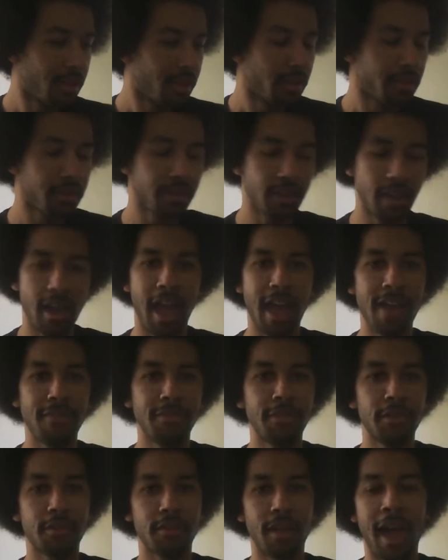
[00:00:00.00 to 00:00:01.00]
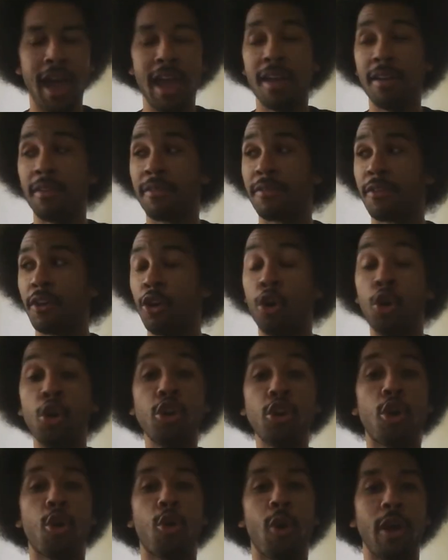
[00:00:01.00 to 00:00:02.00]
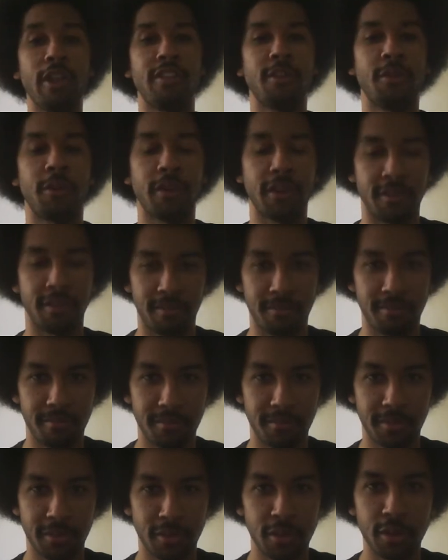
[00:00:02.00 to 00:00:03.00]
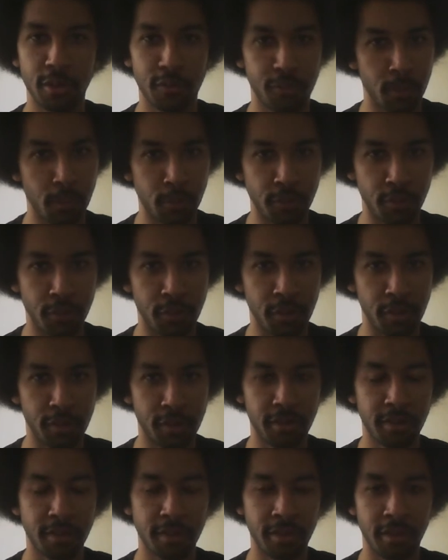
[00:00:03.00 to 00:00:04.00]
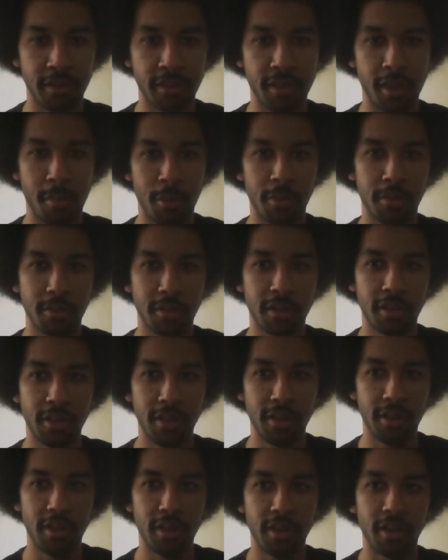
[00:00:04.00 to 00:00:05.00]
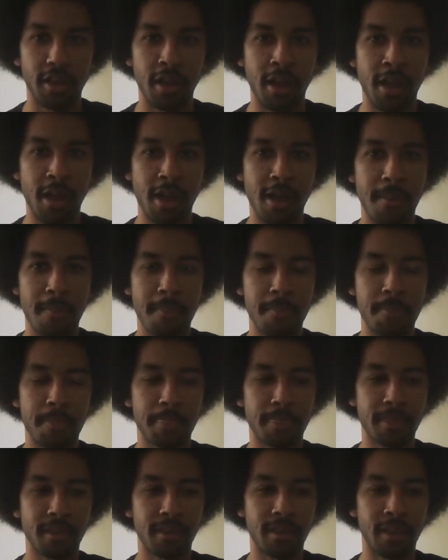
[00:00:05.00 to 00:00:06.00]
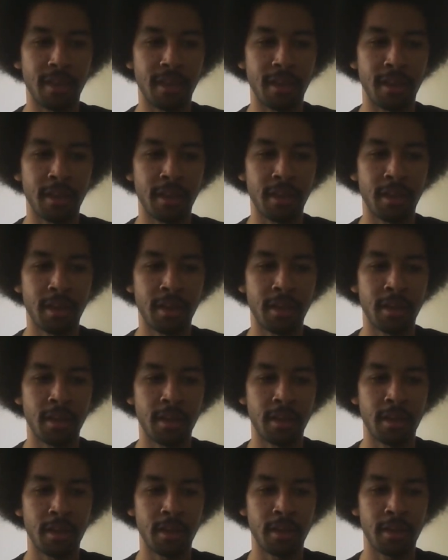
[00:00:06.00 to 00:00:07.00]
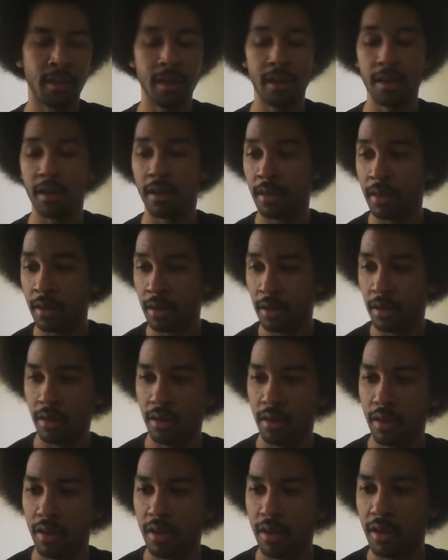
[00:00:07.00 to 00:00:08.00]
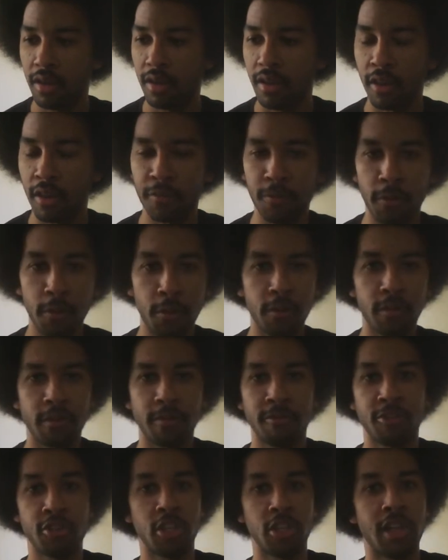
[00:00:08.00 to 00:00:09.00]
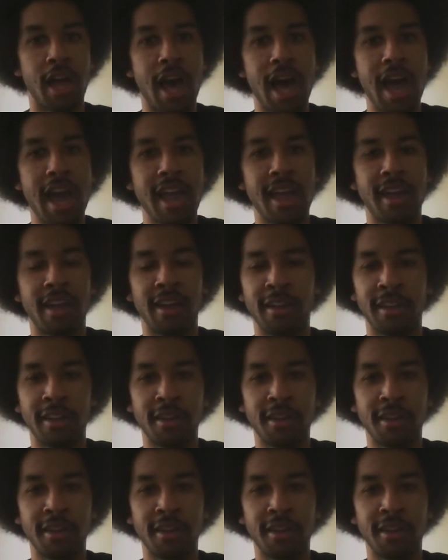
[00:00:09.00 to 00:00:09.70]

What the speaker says: So, yeah, I have good Criterion to look forward to this summer. And then as far as July,